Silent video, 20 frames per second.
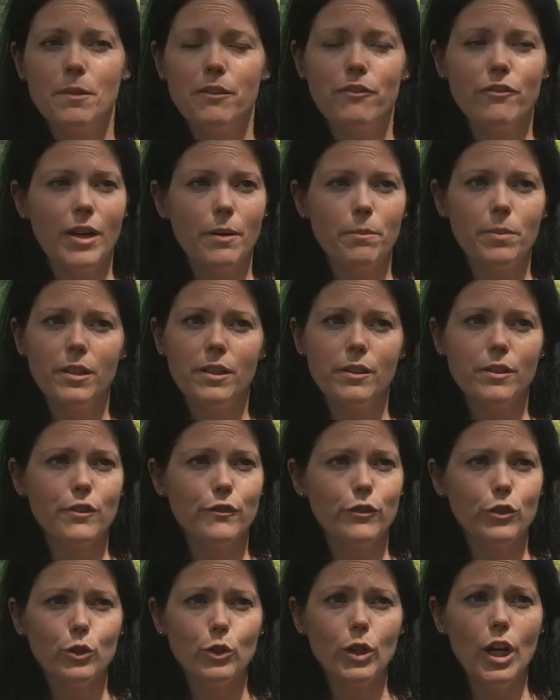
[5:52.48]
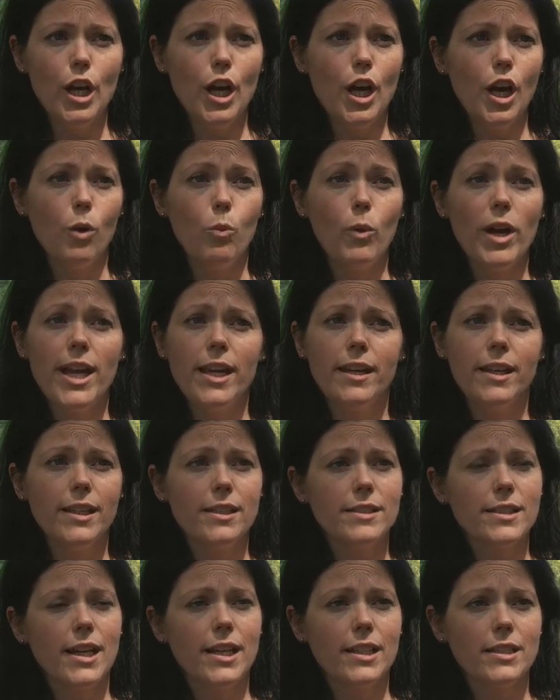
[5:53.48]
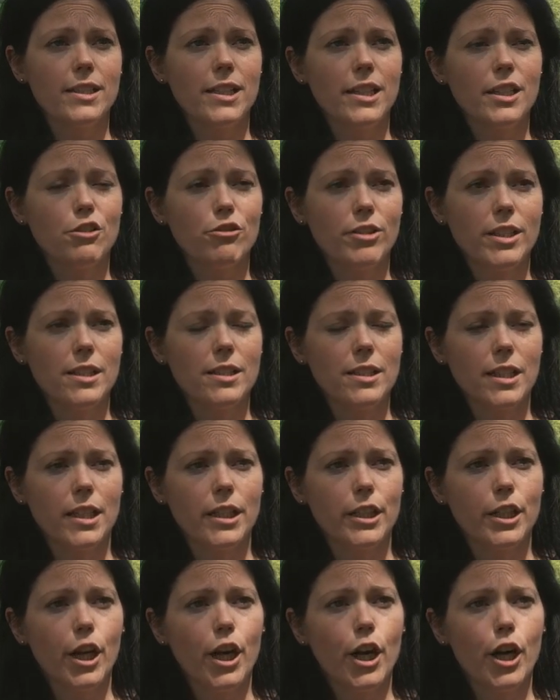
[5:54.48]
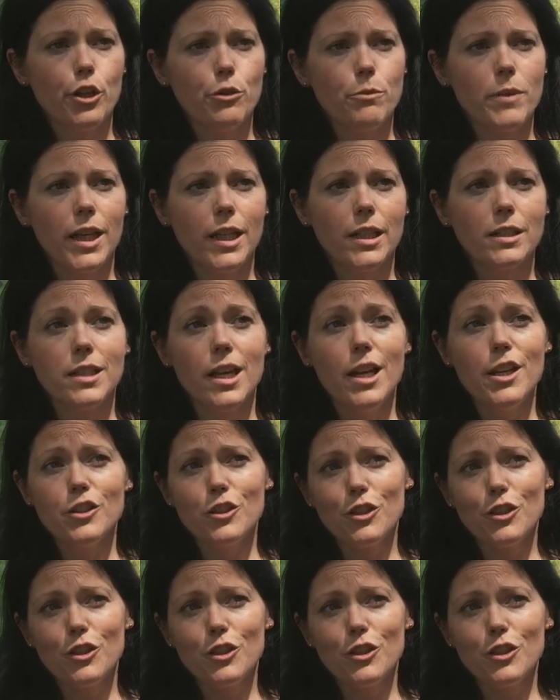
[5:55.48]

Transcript: to be fabulous for awareness and increasing homings.